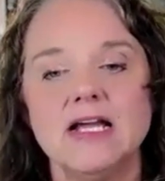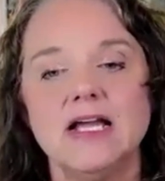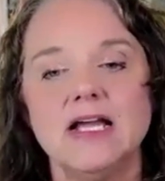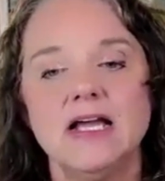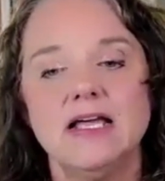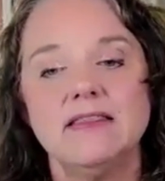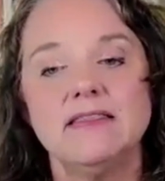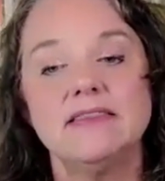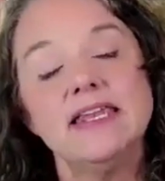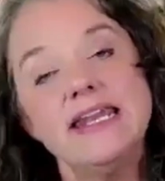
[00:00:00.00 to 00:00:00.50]

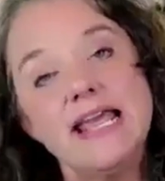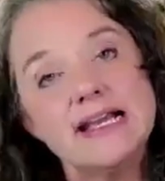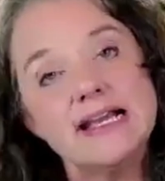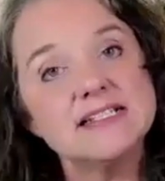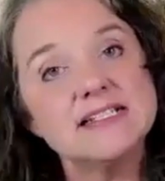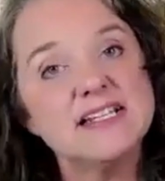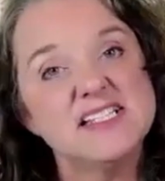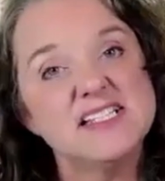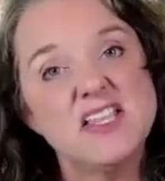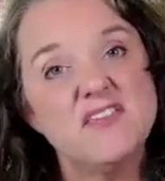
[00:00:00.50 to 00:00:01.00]
The next
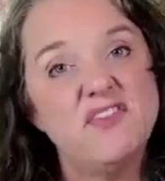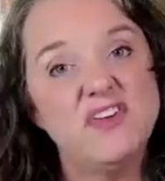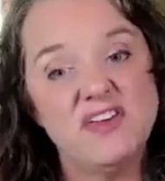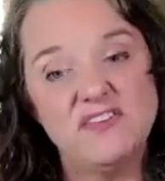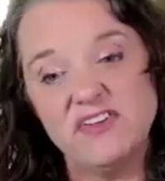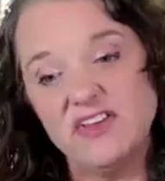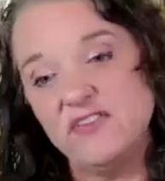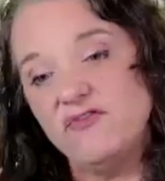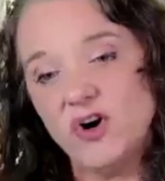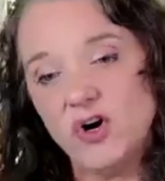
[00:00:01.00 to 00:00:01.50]
is the
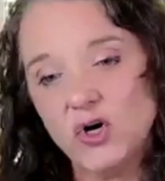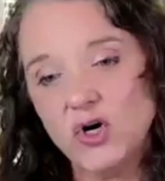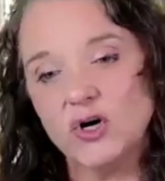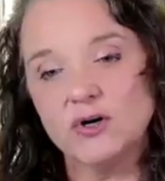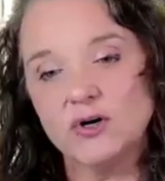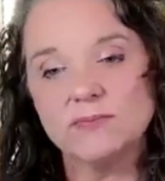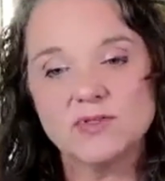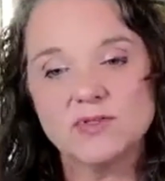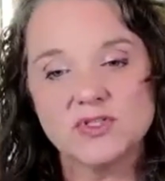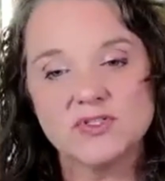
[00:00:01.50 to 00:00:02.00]
vivid
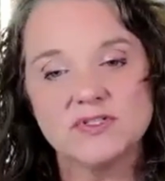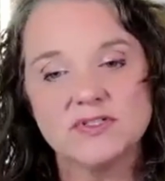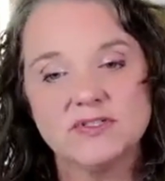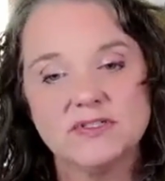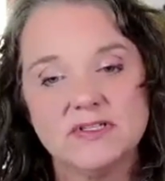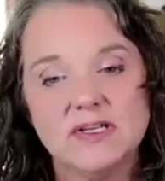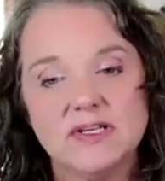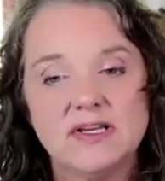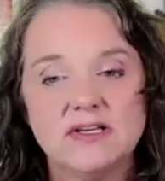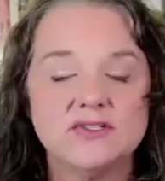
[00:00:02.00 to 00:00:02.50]
verbs.
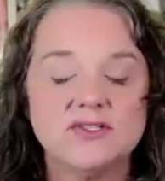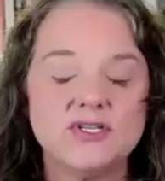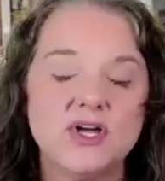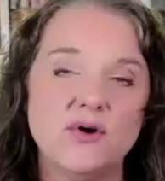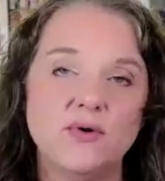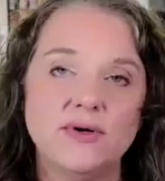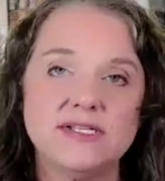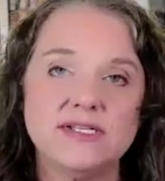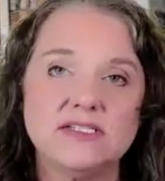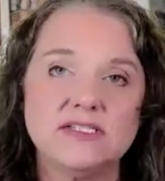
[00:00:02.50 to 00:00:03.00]

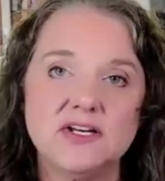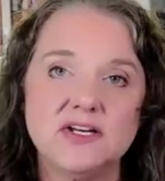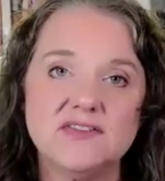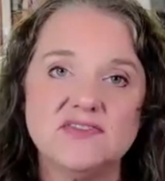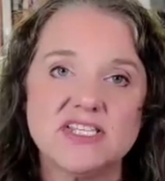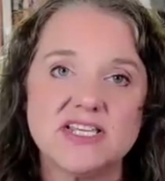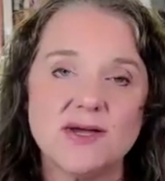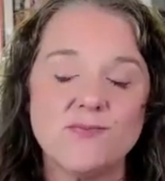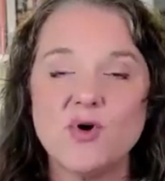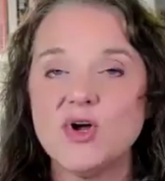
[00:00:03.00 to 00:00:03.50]
So instead of
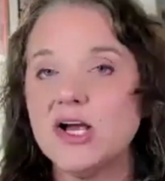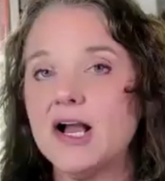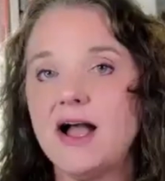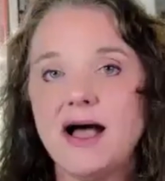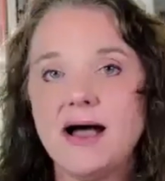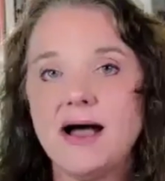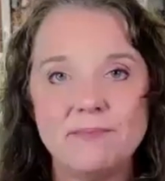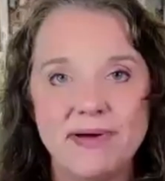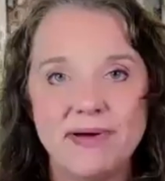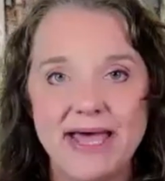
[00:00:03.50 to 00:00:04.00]
someone
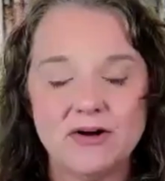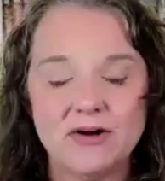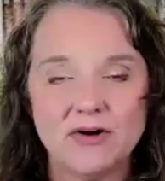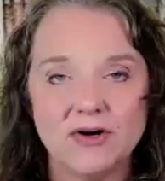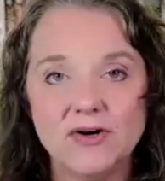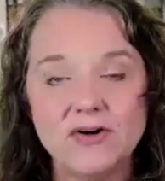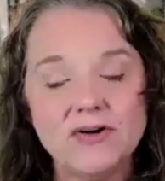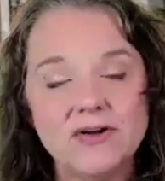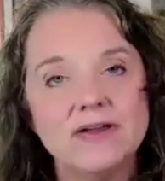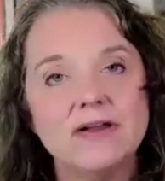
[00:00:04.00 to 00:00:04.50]
got
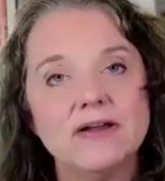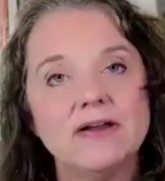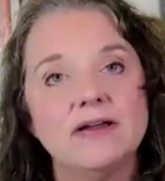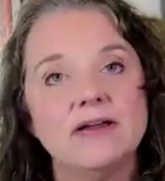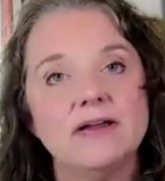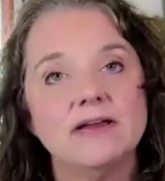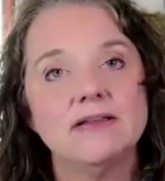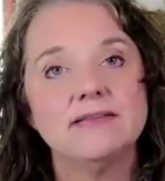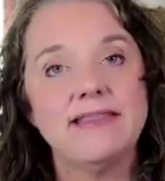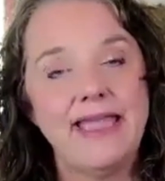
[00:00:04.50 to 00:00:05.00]
better,
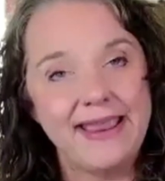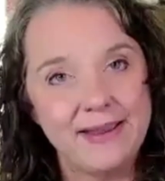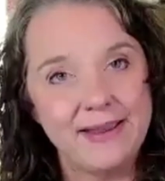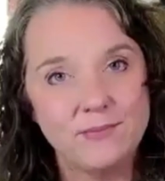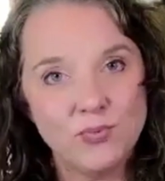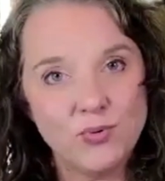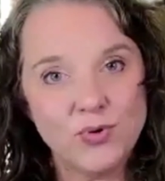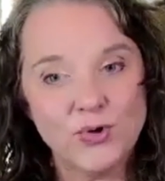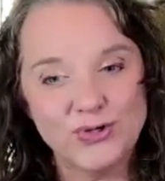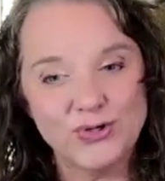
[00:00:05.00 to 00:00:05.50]
they
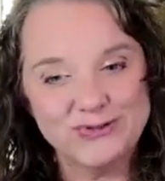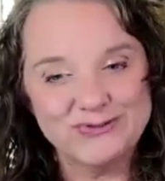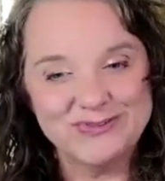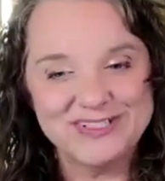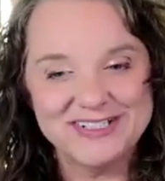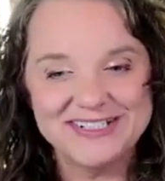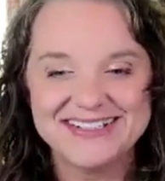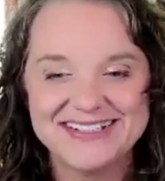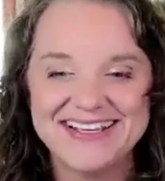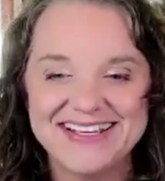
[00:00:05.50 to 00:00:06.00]

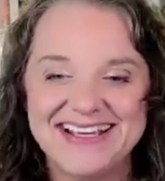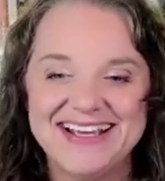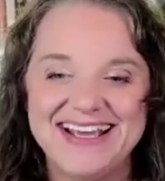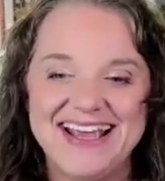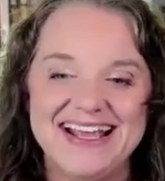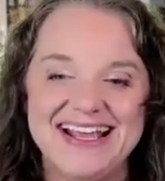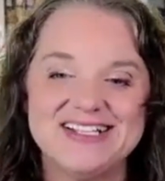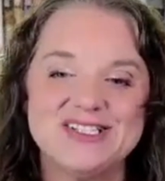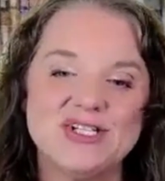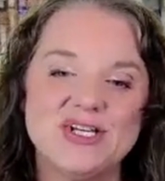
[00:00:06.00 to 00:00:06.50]
improved.
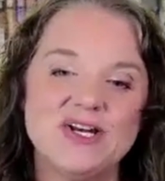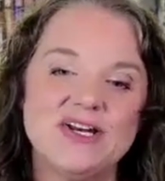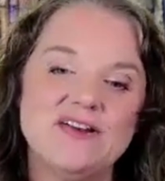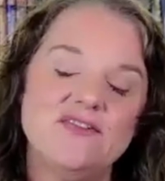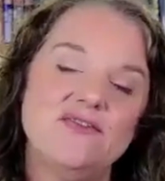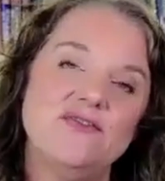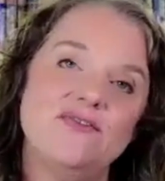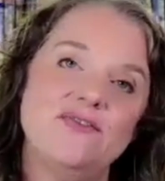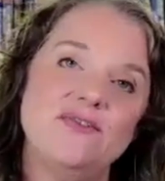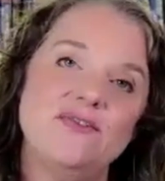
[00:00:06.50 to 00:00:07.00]
Instead
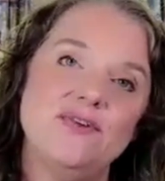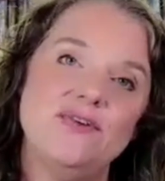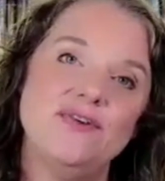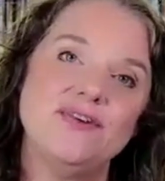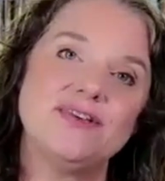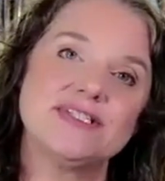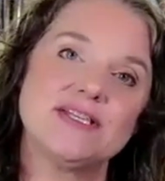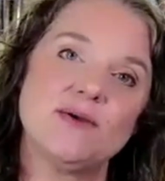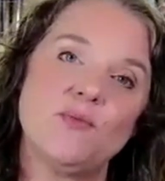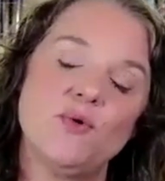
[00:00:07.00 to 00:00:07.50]
of
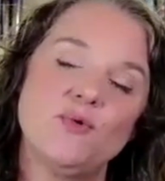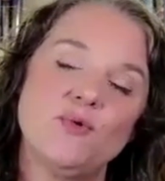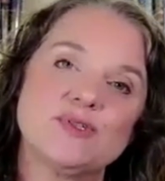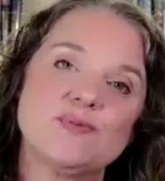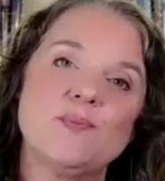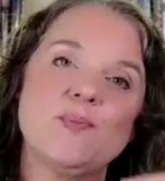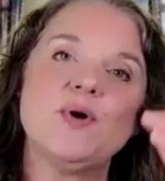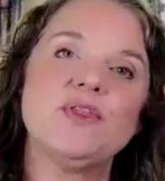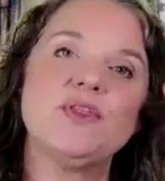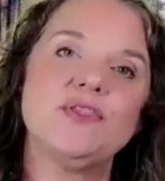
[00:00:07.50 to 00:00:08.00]
someone was
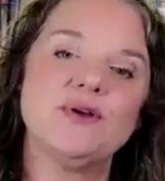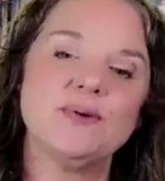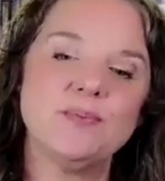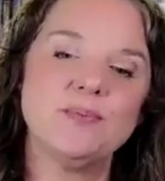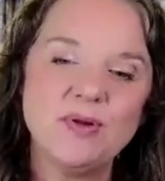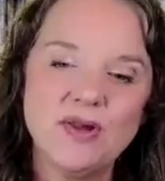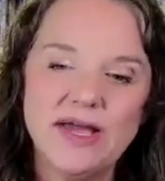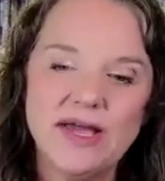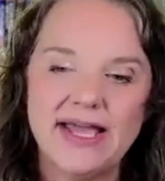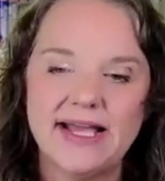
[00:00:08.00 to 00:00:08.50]
put in their
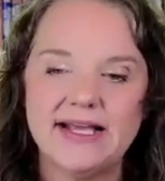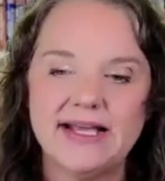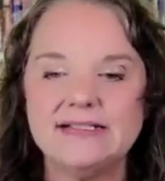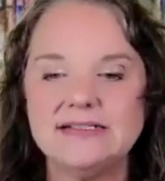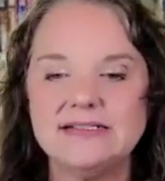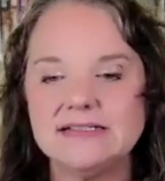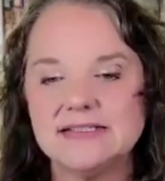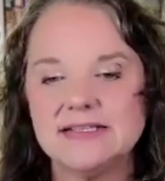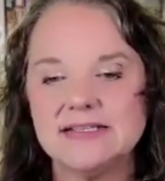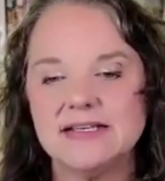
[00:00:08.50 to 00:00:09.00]

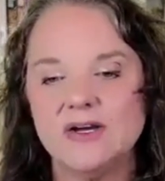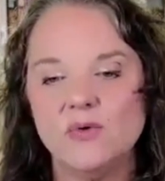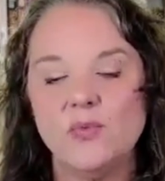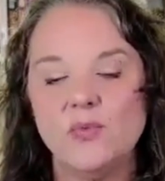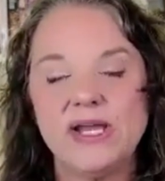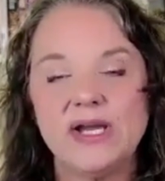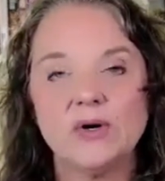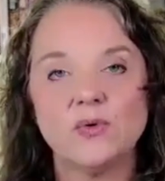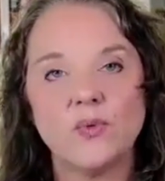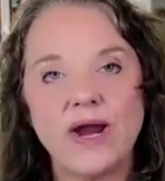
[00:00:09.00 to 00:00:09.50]
place,
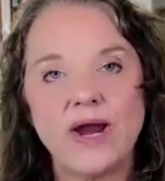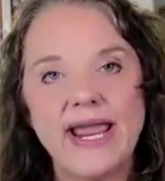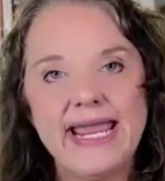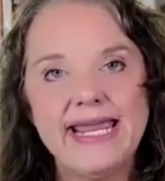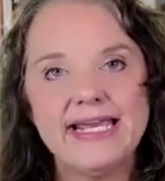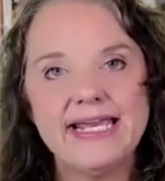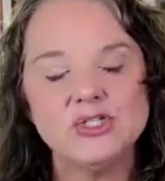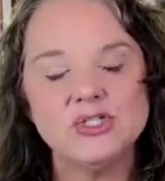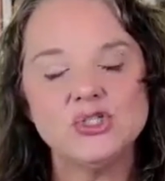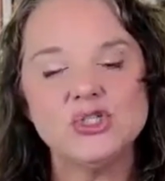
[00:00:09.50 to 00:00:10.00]
we
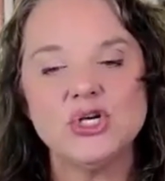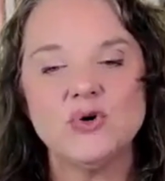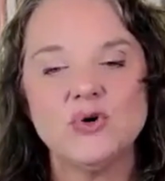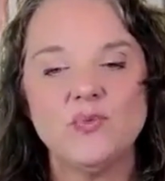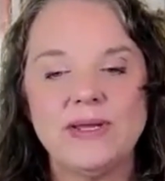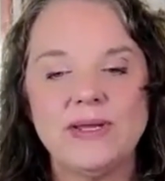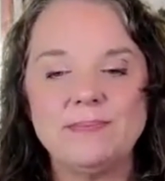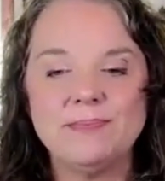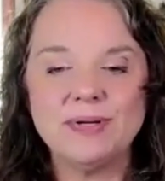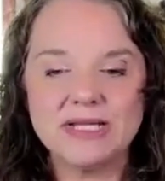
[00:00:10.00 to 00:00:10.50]
arrange,
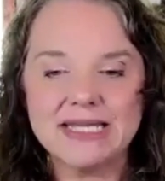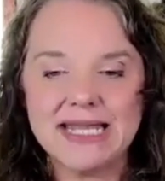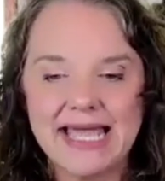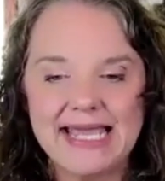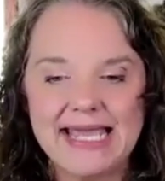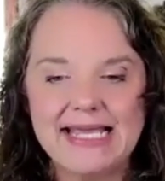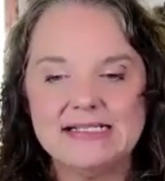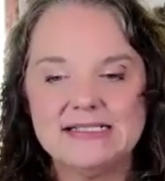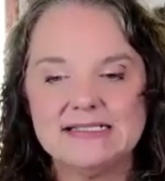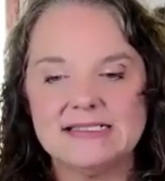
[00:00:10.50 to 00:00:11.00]
we
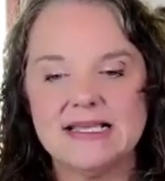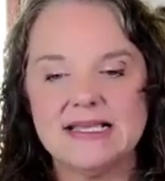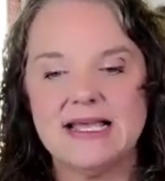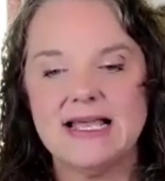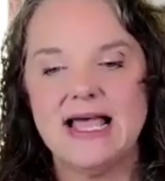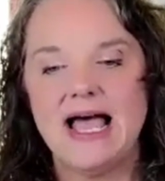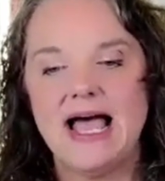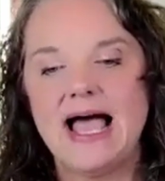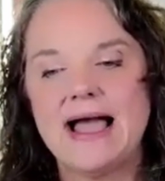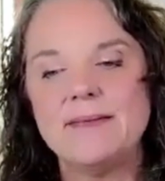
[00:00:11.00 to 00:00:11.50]
place.
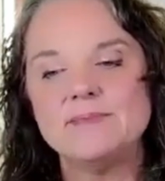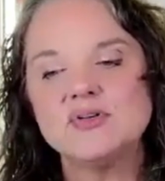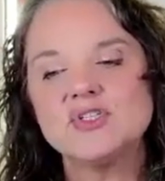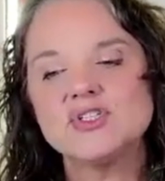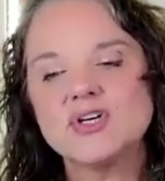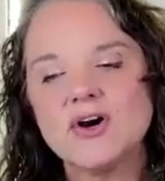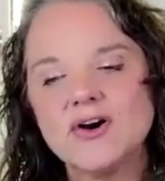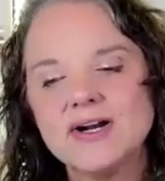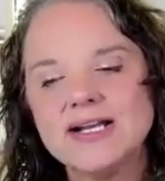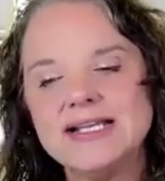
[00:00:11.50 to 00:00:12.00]
I'm
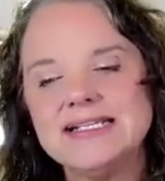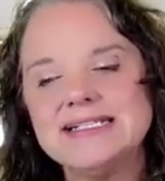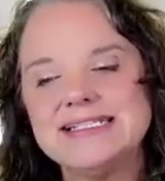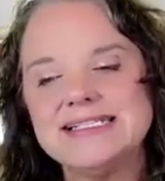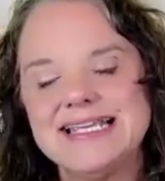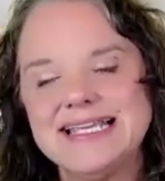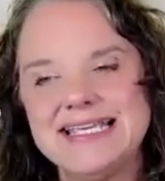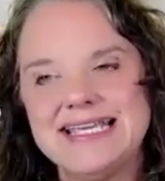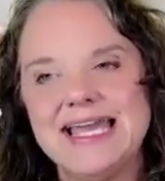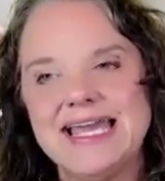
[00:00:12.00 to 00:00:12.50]
starting to
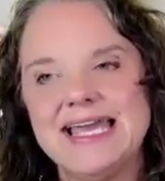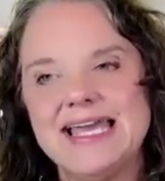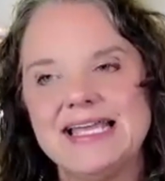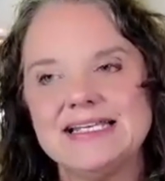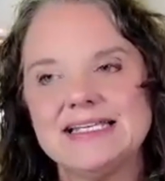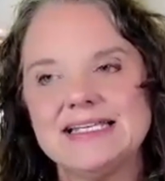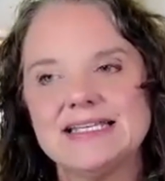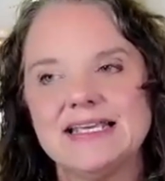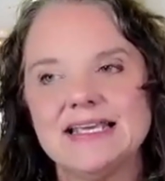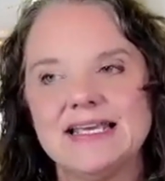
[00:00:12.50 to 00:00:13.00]

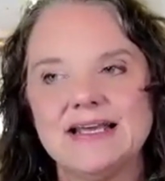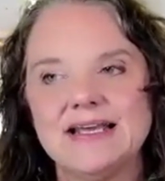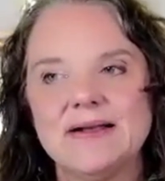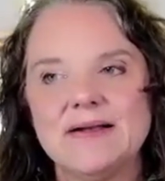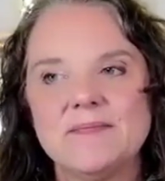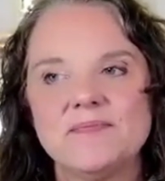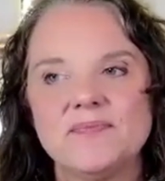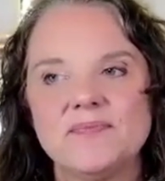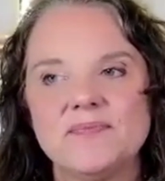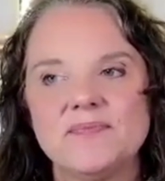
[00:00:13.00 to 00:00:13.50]
get,
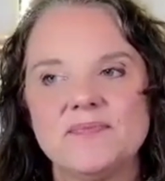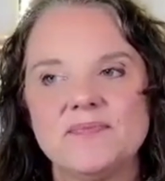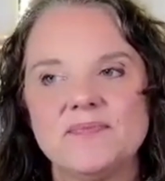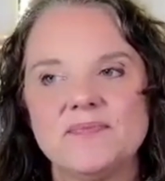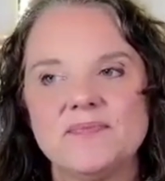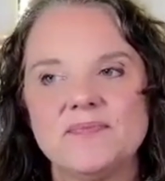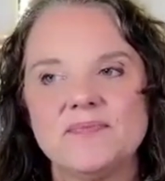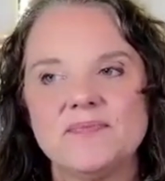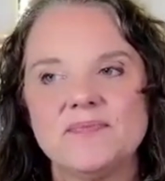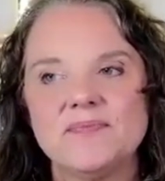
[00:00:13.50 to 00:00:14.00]

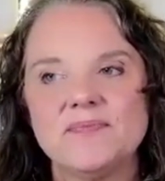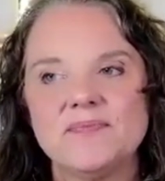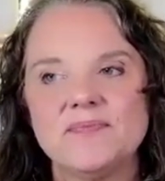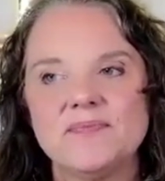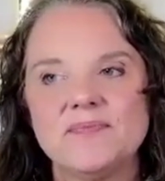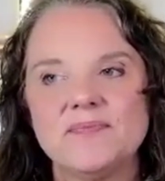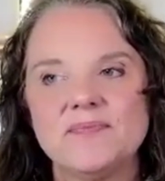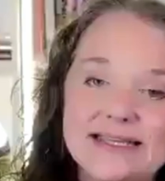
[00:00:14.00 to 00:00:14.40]
again,